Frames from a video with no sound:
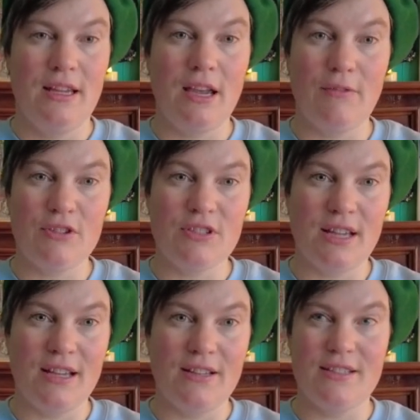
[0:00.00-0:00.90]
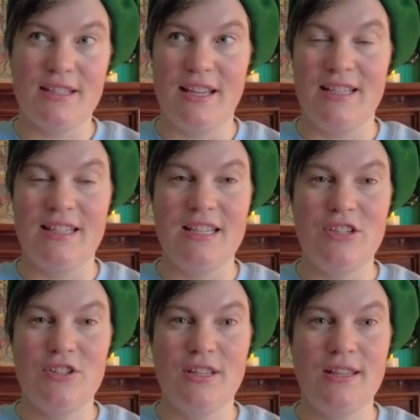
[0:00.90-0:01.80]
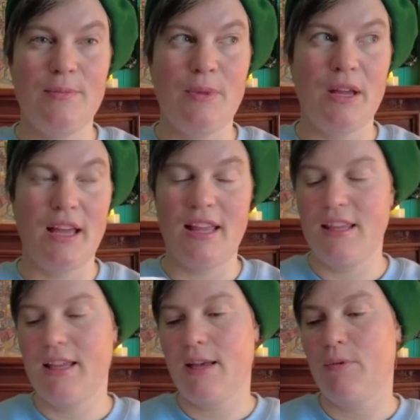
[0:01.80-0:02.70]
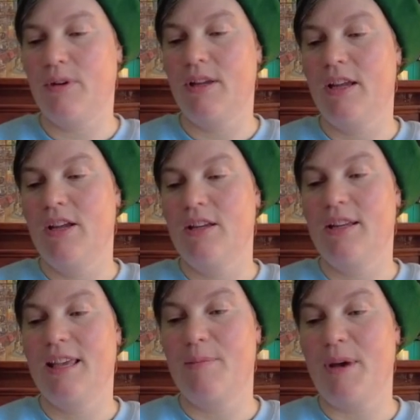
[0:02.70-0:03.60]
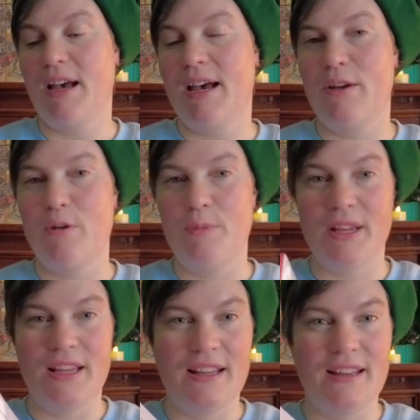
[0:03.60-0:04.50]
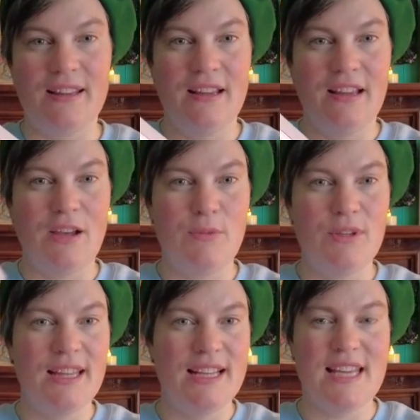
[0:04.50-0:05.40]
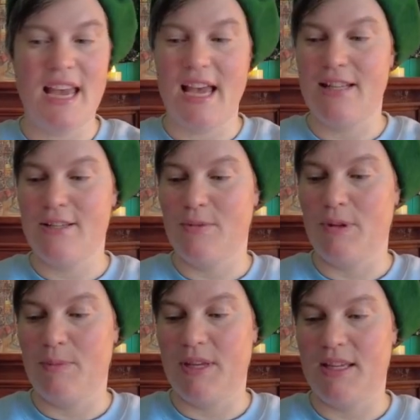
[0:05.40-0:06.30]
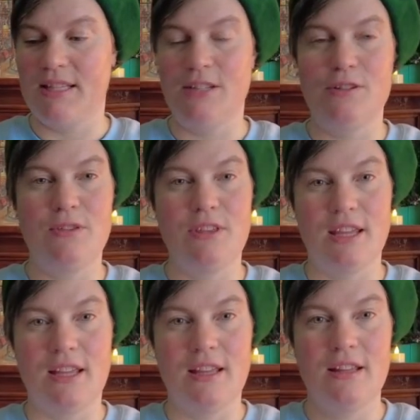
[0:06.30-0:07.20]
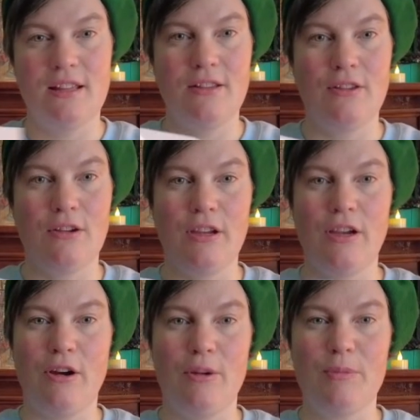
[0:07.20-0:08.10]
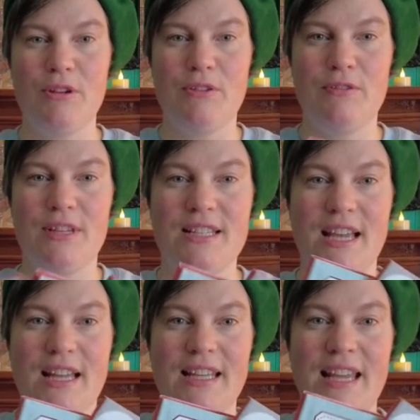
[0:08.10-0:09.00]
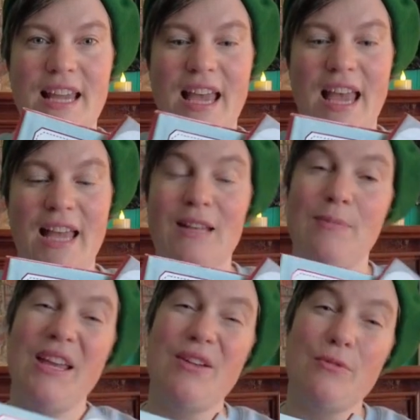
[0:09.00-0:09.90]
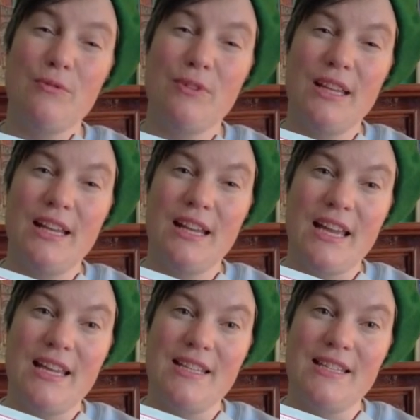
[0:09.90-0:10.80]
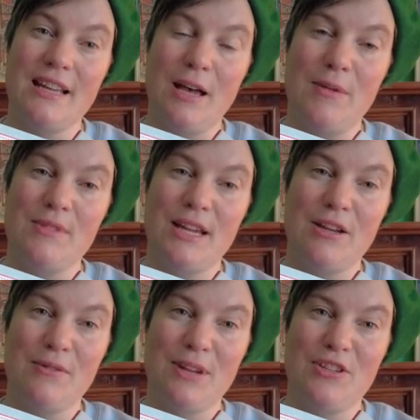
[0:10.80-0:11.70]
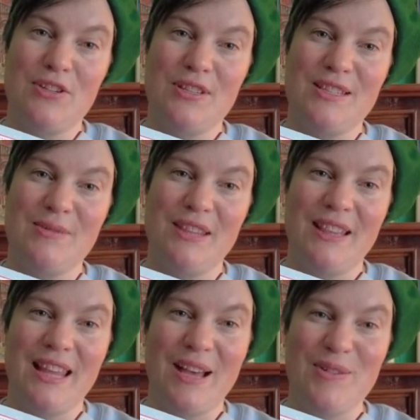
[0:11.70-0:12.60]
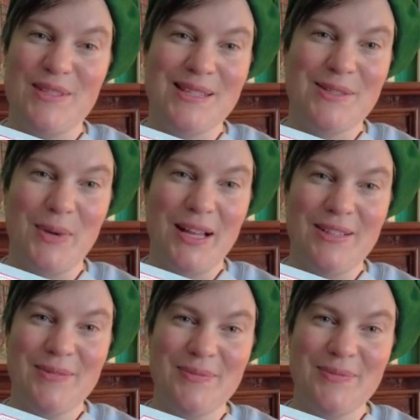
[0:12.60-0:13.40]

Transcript: cover styles and editions. But I think I would going to keep my eye open because I would like to add to it, because I do think they are beautifully done and make really nice decorations within the house as well.